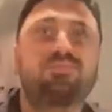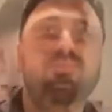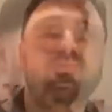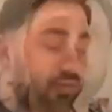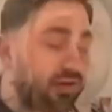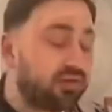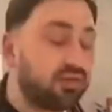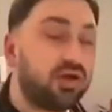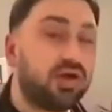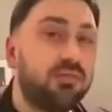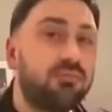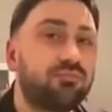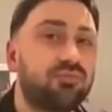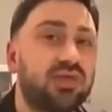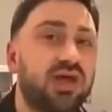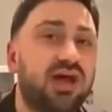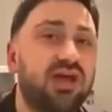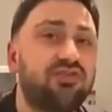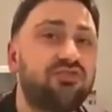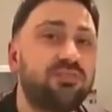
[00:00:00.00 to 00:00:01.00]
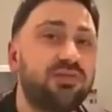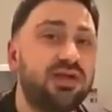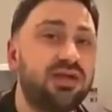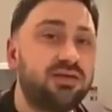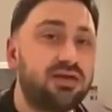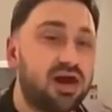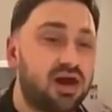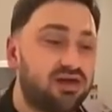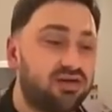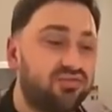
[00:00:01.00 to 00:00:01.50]
Well, look, that is me.
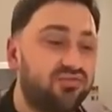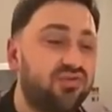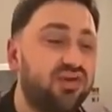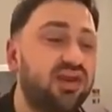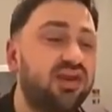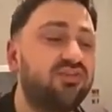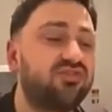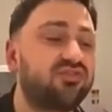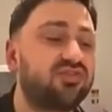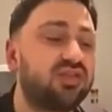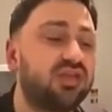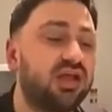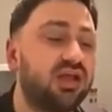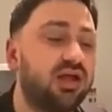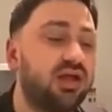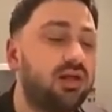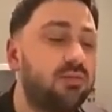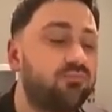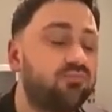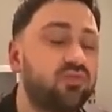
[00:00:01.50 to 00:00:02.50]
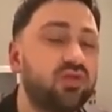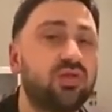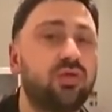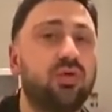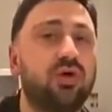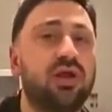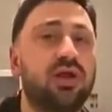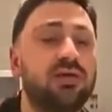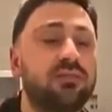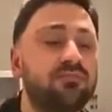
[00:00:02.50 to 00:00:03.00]
I have finished the, the
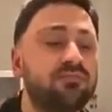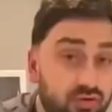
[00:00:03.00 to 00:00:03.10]
dollar.